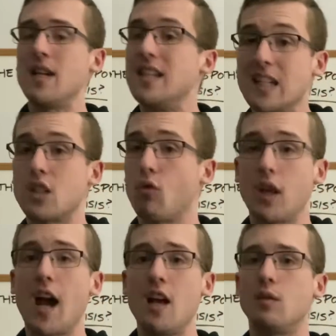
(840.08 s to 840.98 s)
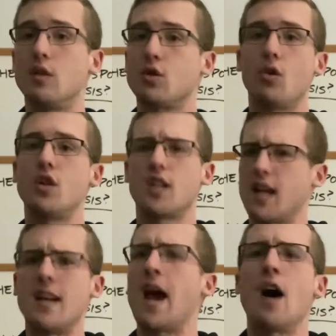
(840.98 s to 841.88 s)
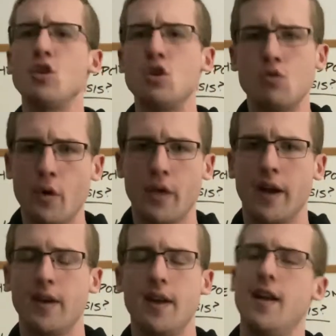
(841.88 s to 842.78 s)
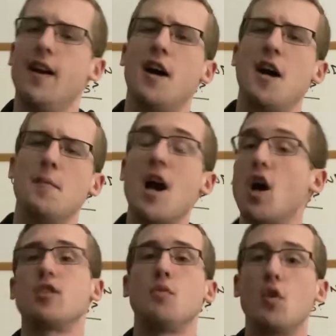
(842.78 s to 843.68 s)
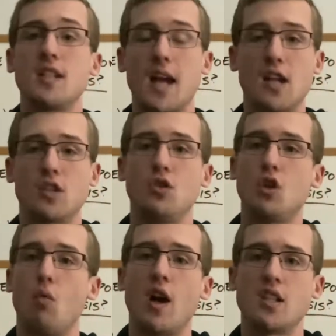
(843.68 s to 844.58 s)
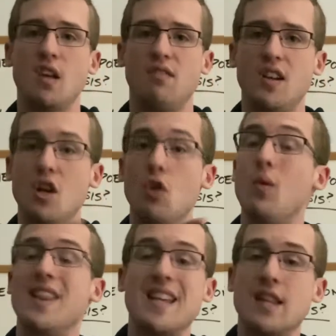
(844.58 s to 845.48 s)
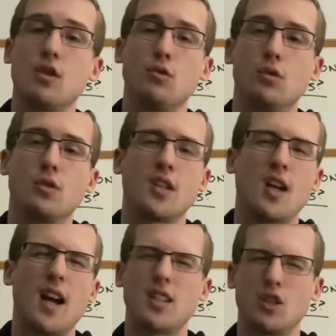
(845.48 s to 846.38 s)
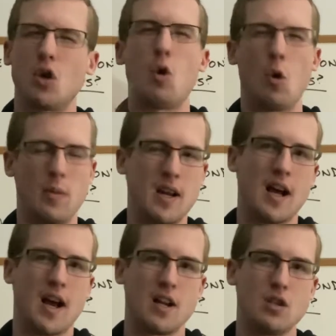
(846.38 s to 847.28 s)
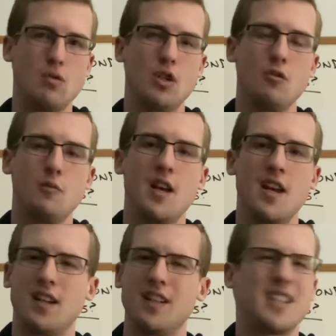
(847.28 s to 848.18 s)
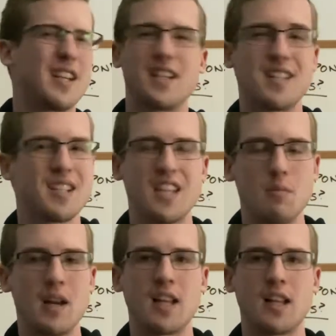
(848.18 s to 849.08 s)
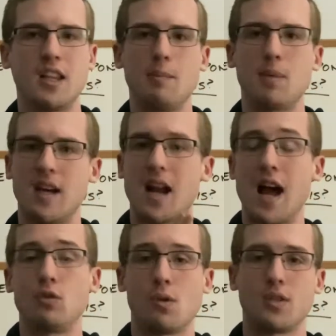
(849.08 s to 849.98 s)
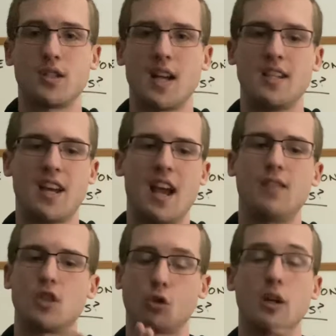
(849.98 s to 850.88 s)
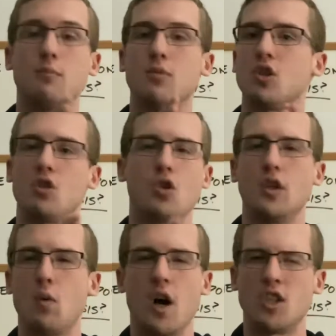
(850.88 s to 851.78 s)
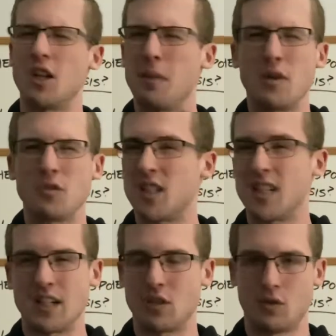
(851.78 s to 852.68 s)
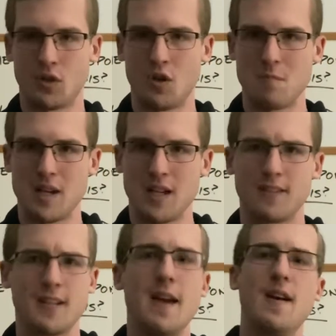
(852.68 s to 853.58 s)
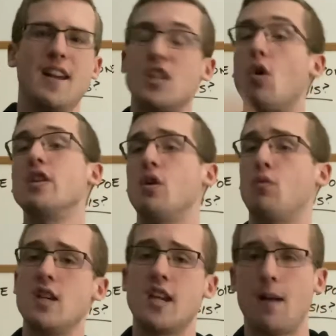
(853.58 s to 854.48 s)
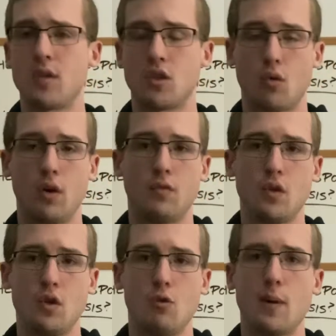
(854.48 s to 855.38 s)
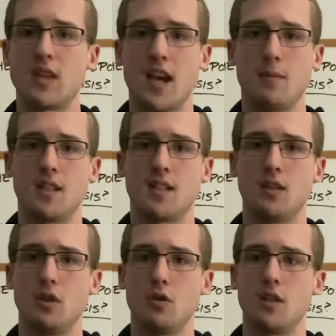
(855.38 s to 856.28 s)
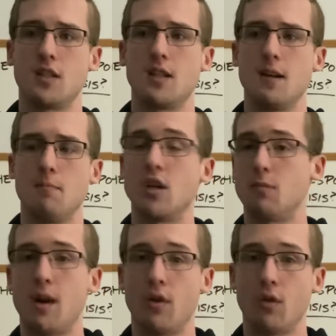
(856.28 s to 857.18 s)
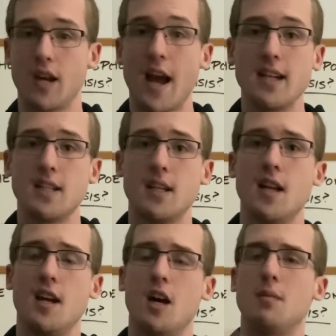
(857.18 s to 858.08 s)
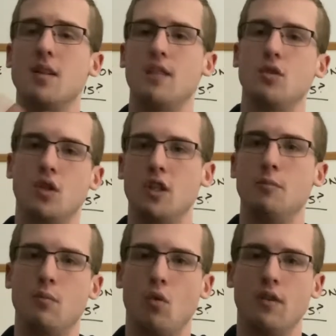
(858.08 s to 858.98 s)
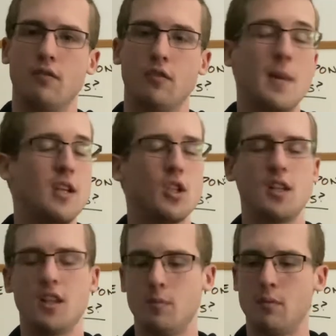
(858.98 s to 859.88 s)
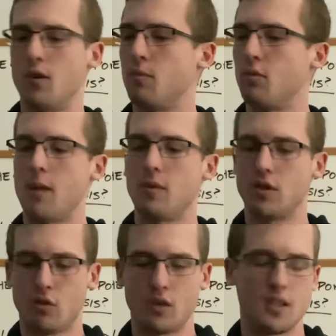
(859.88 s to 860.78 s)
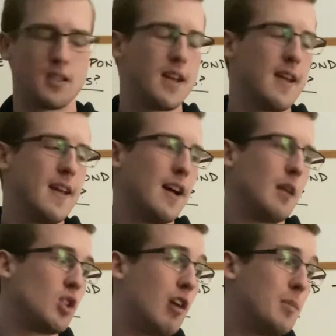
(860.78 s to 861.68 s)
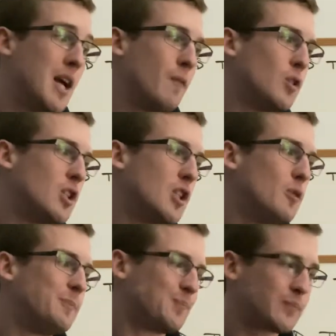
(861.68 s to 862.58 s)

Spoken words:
is this a reliable source, and how do you know that? I also am going to ask you to watch that video within the Google Slides. Like, don't open it on YouTube, because it's like a 16-minute clip, and on Google Slides I have it trimmed so you're only watching about 6 or so minutes. It's going to recap the story for you about the MS St. Louis much better than I did. It gives you a little bit more information, a little bit more primary sources, so that will be helpful to you.